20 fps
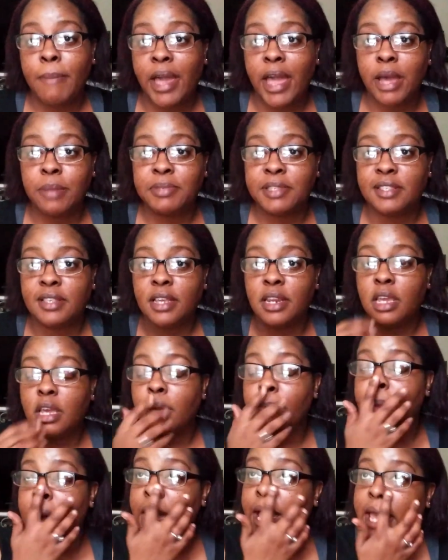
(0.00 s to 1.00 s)
map sitting
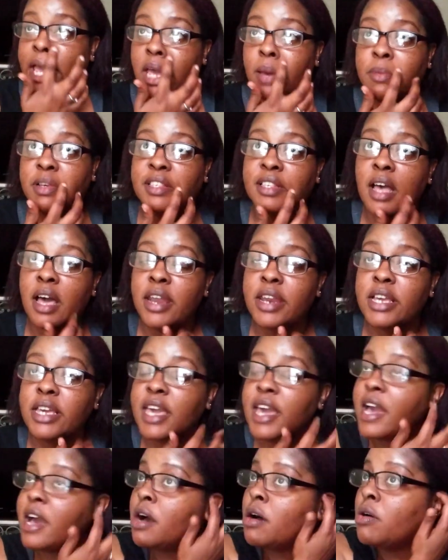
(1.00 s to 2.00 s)
in my Amazon
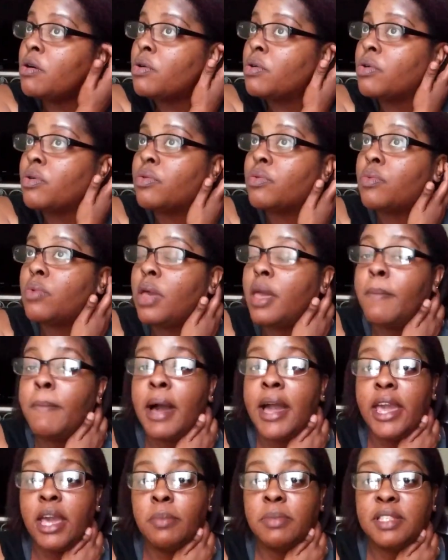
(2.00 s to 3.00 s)
account in
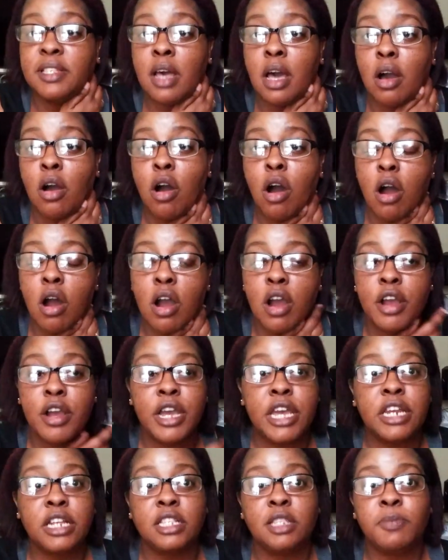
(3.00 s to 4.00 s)
my Amazon
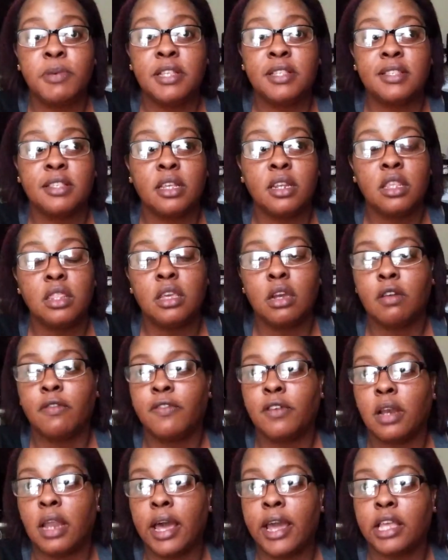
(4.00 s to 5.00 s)
cart and it's been sitting there
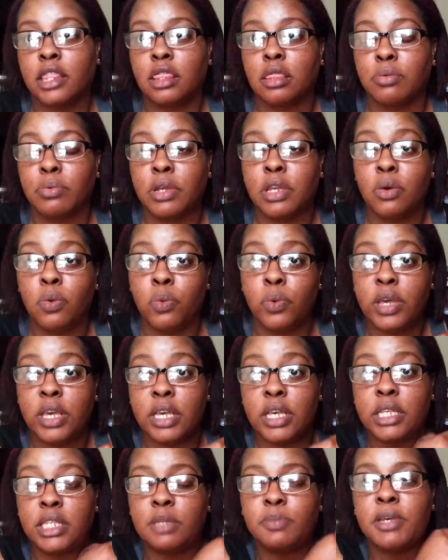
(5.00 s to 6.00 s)
for like three
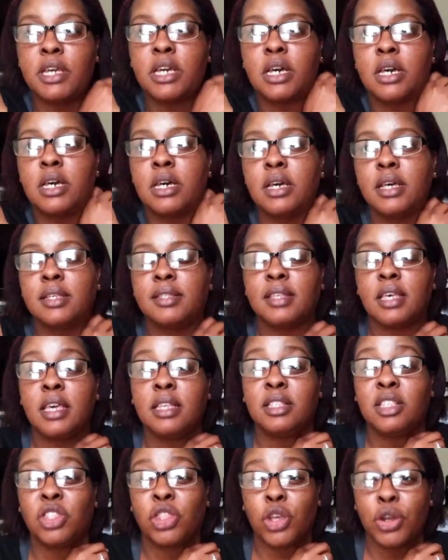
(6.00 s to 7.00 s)
weeks because
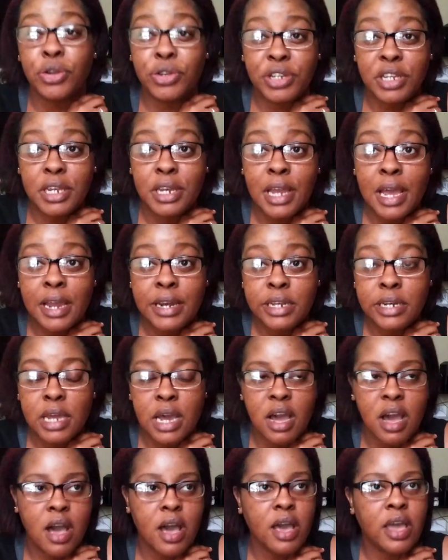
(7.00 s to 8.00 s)
it's
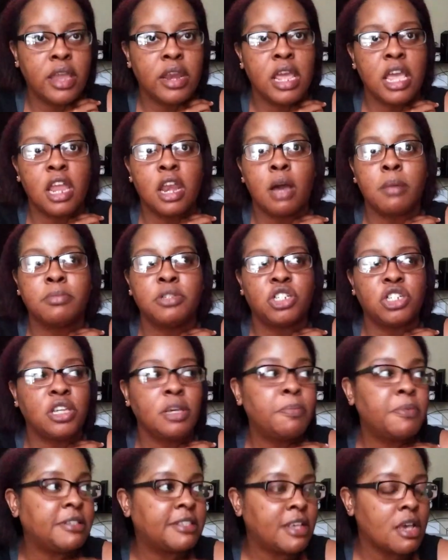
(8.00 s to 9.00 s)
$13.99 and I'm
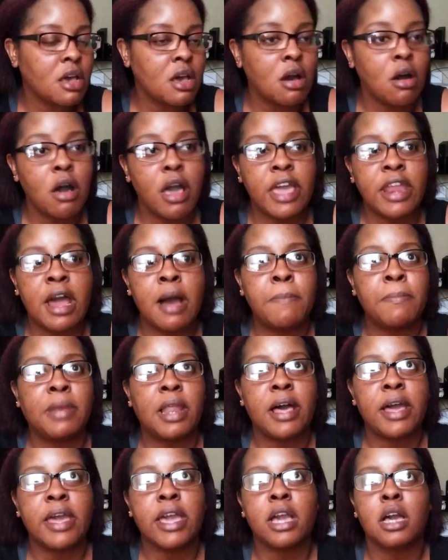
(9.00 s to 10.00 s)
cheap as hell and I'm
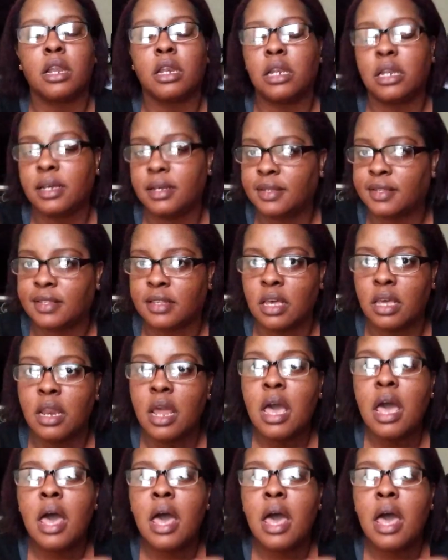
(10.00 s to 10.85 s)
like listen